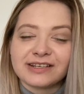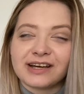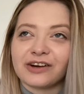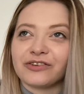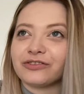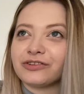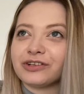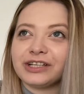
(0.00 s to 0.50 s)
are
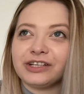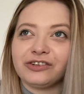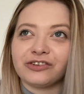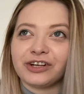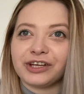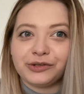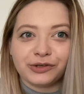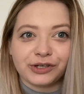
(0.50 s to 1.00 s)
really
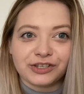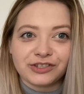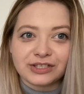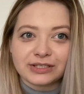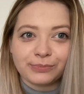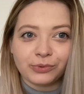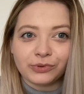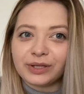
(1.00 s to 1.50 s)
great. You can
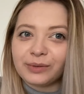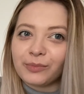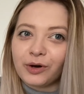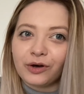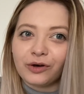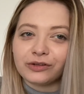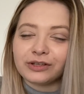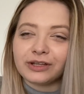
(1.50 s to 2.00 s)
just put them
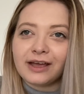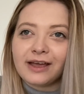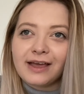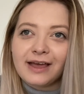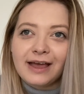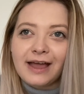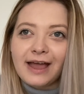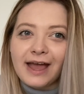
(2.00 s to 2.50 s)
on
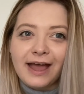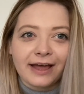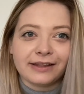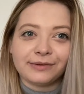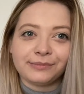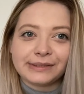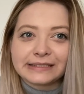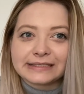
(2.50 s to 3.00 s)

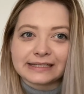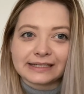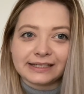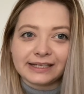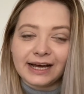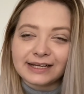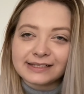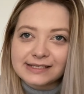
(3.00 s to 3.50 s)
and
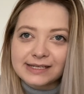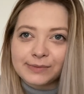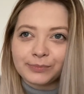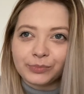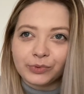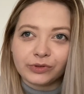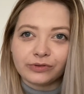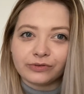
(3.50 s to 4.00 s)
basically add some
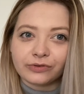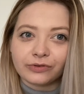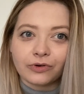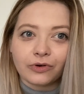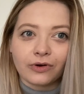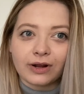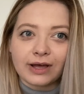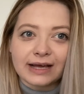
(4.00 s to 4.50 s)

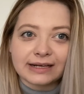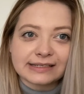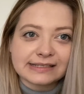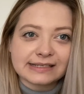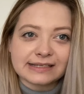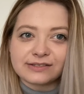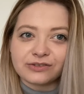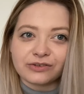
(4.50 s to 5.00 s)
beautiful
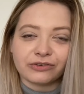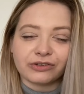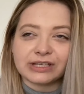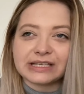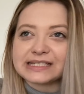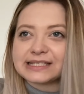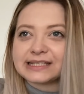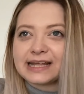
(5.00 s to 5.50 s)

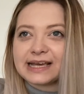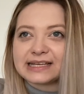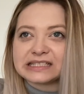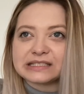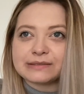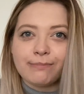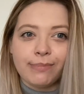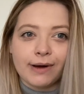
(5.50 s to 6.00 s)
accessories,
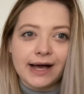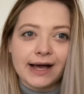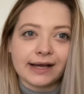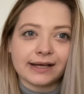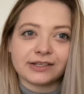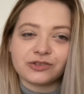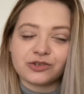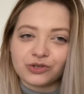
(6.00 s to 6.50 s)
nice
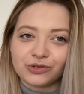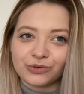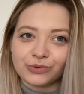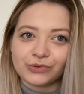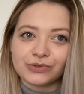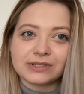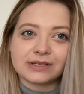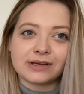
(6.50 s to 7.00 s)
bag,
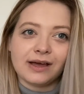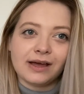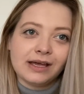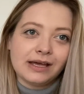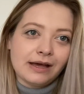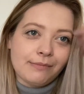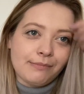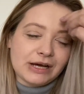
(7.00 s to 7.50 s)
shoes,
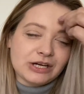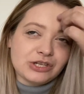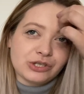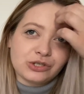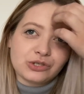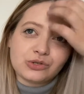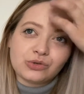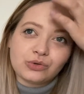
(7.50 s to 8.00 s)
matching
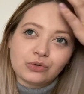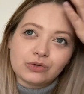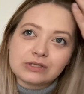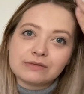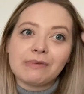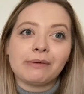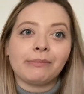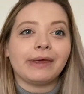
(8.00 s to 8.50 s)

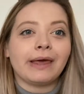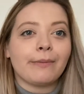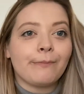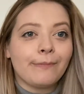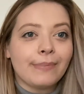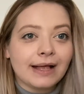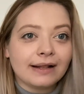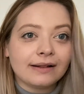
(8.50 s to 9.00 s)
shoes, maybe a
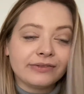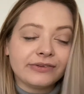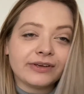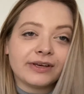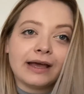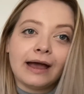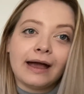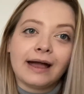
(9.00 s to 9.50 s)
belt,
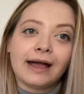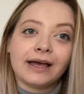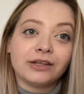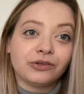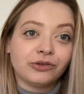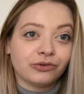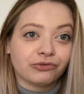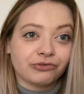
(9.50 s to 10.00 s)

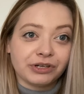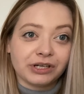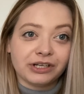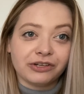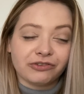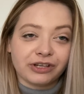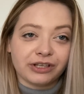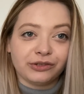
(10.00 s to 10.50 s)
and you're
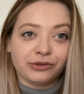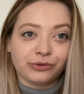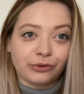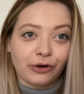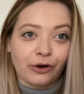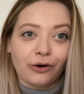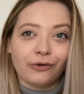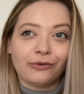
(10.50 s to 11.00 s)
really ready to
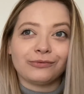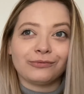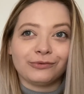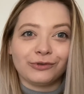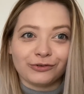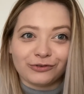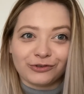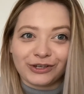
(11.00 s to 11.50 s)
go.
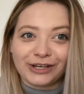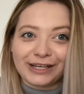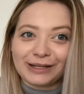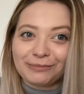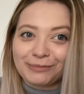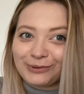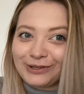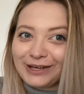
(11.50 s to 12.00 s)
Don't forget
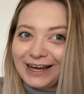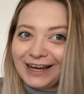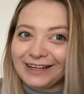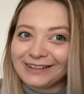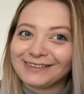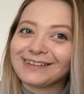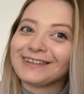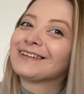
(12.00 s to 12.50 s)
about
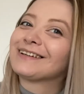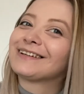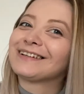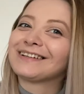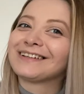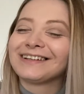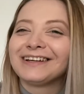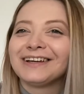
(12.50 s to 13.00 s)
hat,
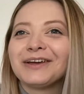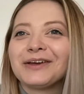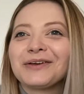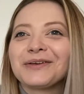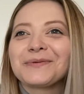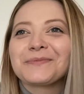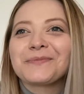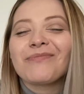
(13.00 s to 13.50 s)

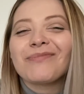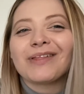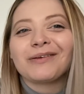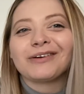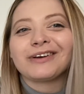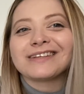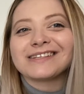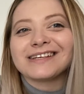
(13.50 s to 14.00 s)

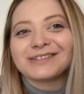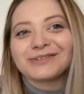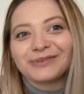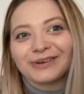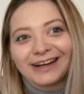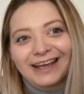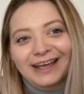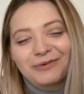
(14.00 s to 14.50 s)
because that's
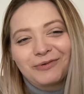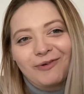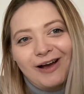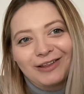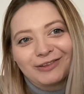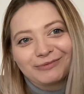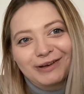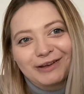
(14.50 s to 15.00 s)
like
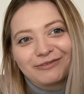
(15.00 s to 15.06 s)
one of my